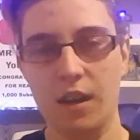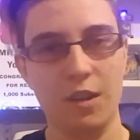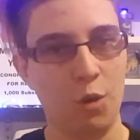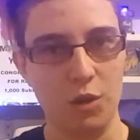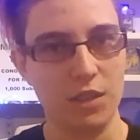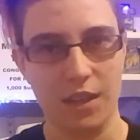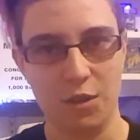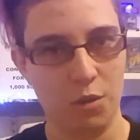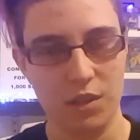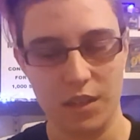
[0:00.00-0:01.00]
Corsair.
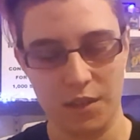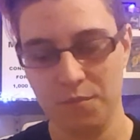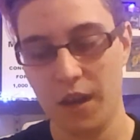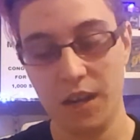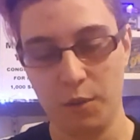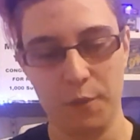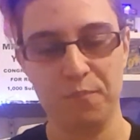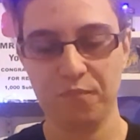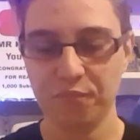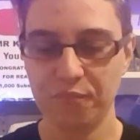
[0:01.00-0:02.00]
Anyway,
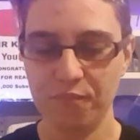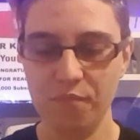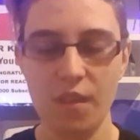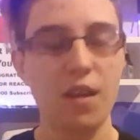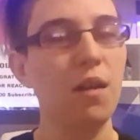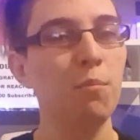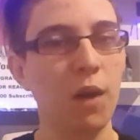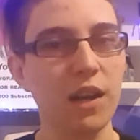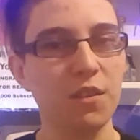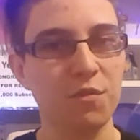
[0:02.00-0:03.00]

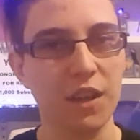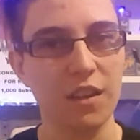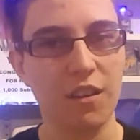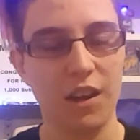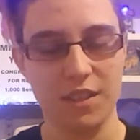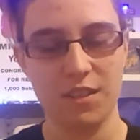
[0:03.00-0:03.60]
minor thing, guys.